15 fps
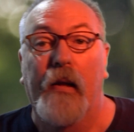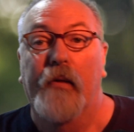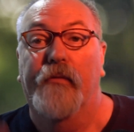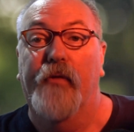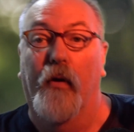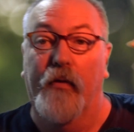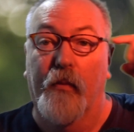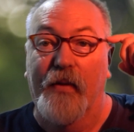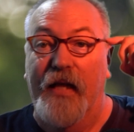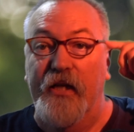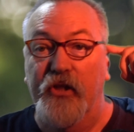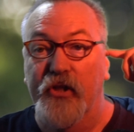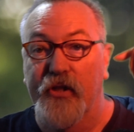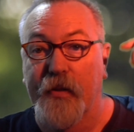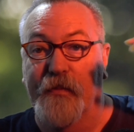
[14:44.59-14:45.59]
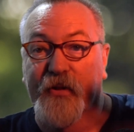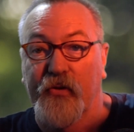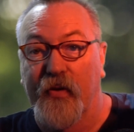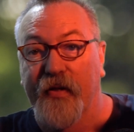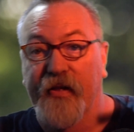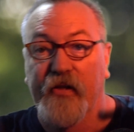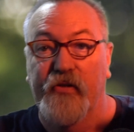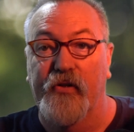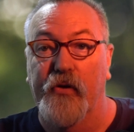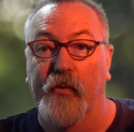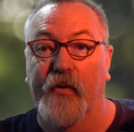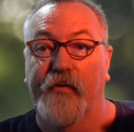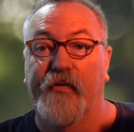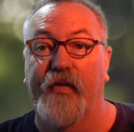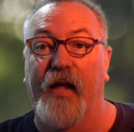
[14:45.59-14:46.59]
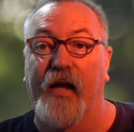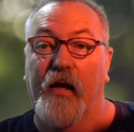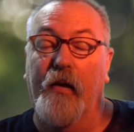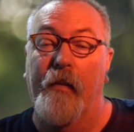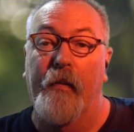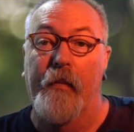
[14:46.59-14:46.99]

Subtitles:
So the relationship between these two is that